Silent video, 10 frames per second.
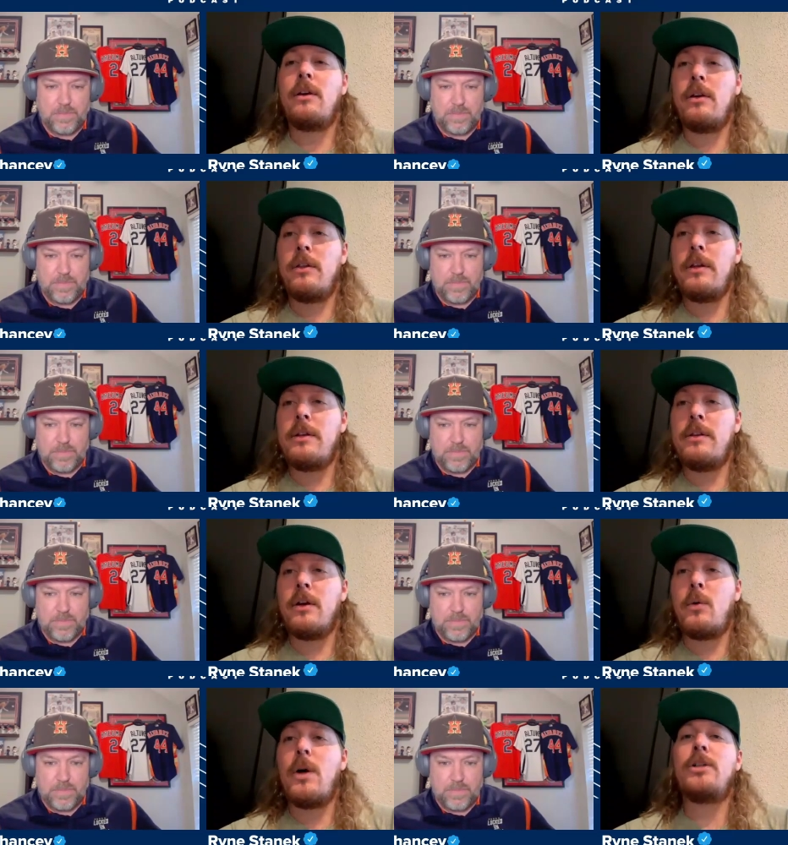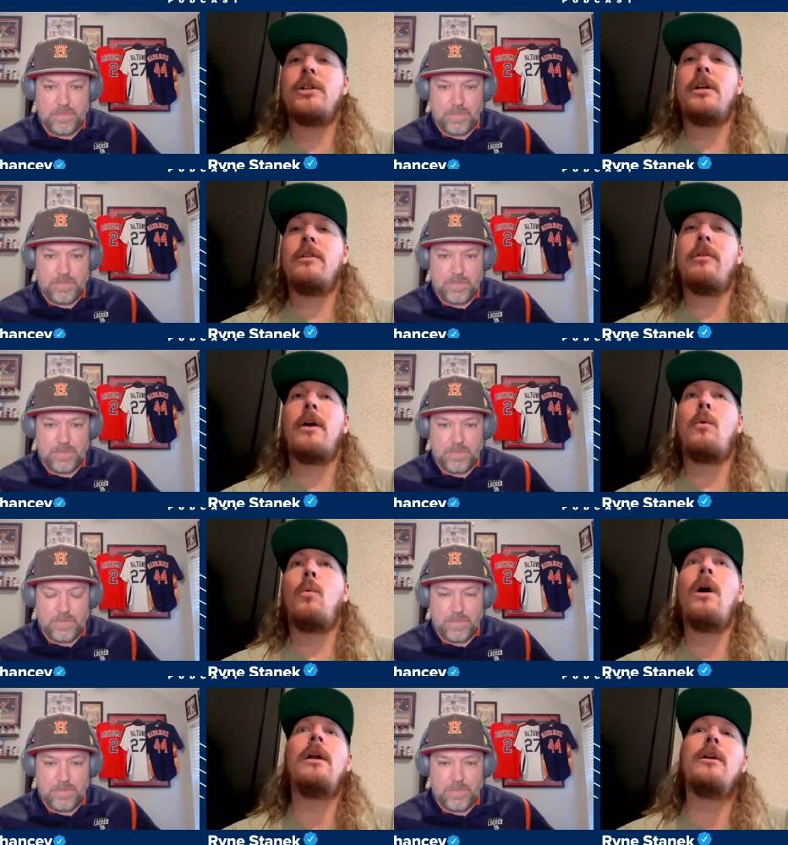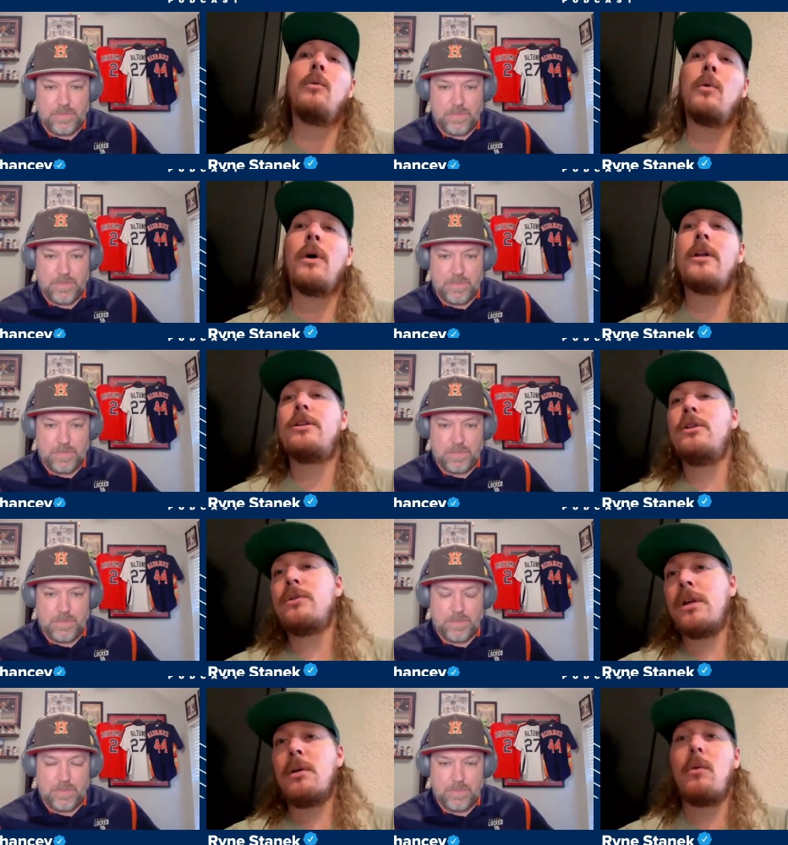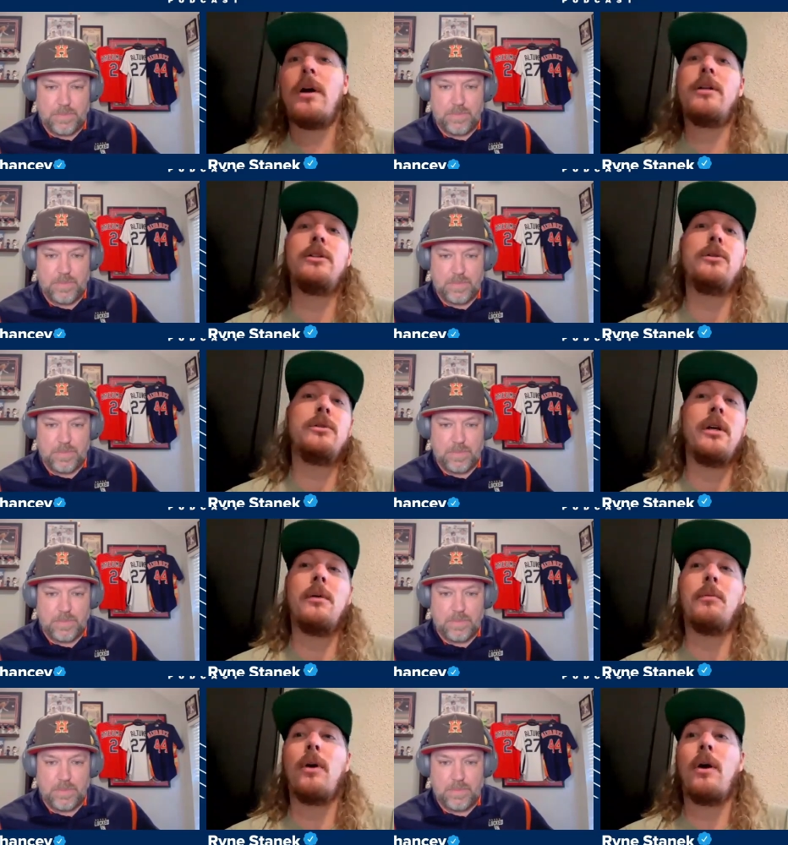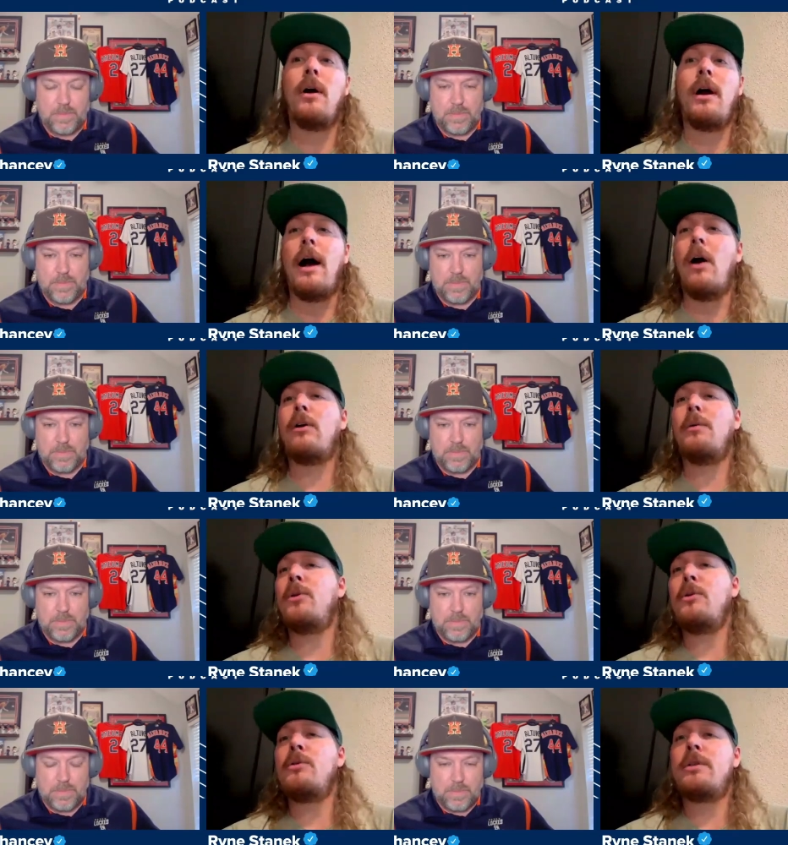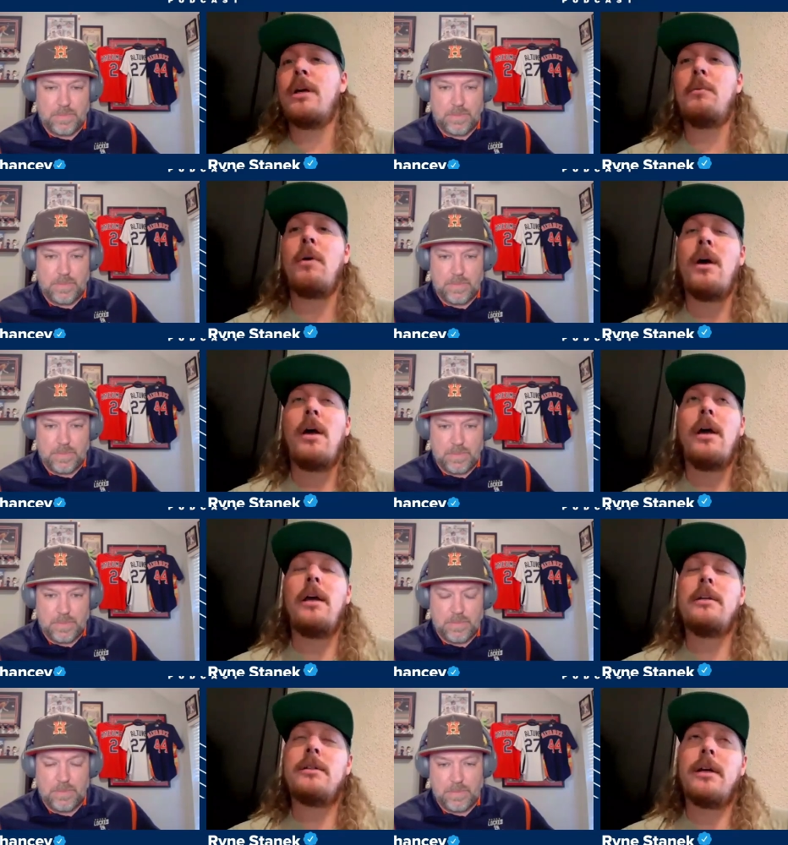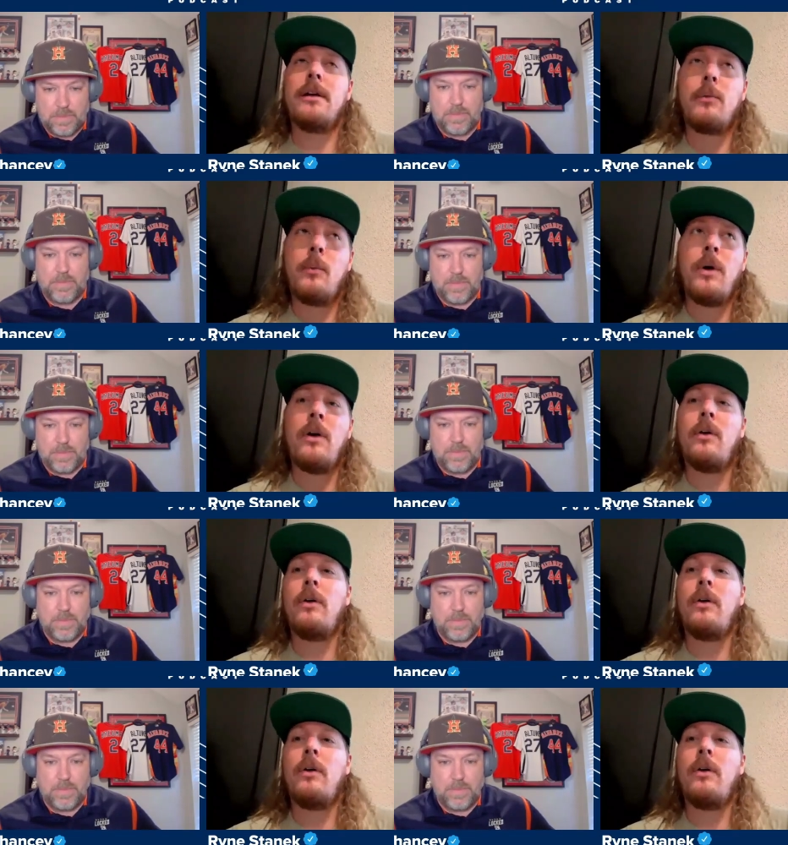Speaker 1: like the the questioning of like why didn't well why didn't you use him why didn't you use him or and it's like, well,